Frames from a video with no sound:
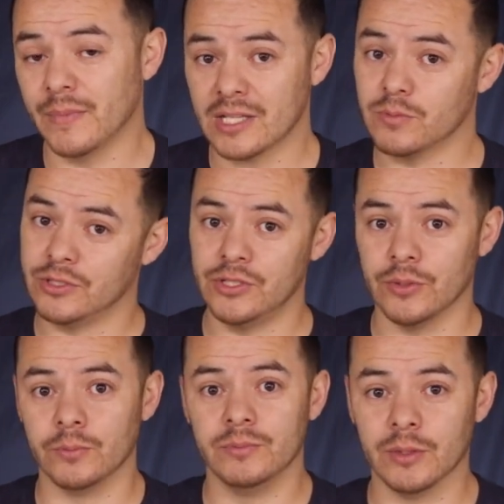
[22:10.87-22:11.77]
That's what
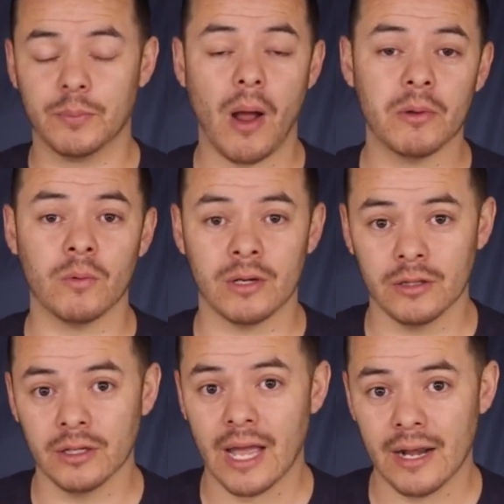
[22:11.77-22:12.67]
you probably want to
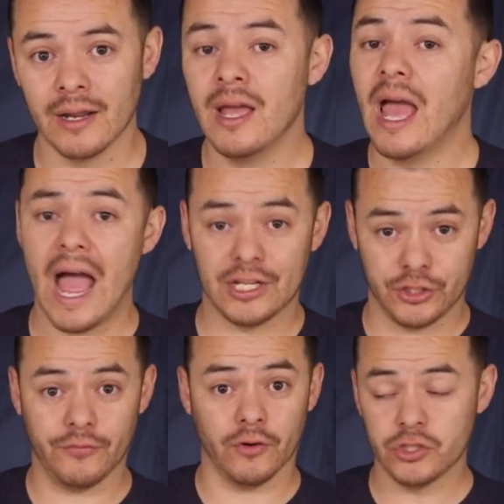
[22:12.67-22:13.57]
look at as
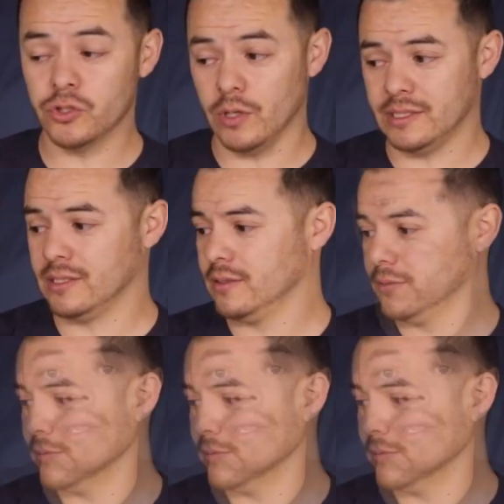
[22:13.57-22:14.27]
your first choice.